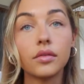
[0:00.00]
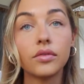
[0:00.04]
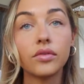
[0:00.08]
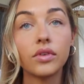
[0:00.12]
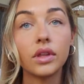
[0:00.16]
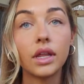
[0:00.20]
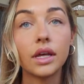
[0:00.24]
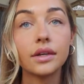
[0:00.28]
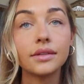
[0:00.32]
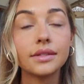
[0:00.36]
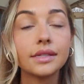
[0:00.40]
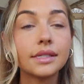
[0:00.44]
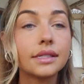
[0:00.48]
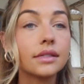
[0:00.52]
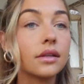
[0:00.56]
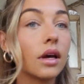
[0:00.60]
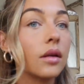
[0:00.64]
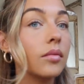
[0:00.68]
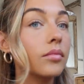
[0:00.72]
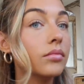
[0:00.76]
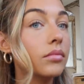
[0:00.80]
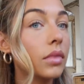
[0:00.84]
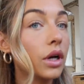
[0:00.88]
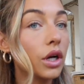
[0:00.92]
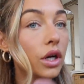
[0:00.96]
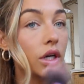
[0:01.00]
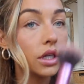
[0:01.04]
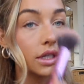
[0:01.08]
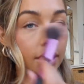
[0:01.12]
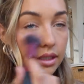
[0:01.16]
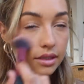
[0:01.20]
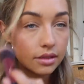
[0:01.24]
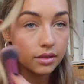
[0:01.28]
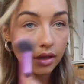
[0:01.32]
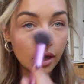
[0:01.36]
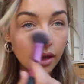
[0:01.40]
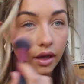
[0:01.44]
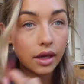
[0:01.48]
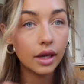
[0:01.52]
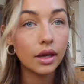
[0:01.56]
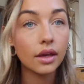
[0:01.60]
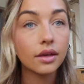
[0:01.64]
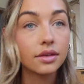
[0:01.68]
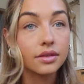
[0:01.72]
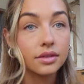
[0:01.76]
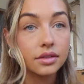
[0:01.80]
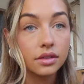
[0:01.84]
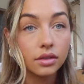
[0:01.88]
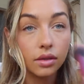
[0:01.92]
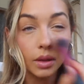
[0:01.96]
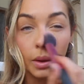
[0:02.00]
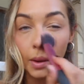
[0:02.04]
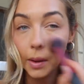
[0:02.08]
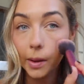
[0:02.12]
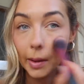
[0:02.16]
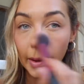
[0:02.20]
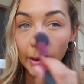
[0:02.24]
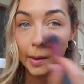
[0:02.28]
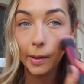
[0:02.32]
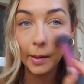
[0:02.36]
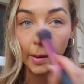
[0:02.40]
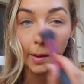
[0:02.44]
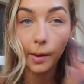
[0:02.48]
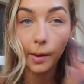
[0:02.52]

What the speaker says: for that sunburnt, sun-kissed look.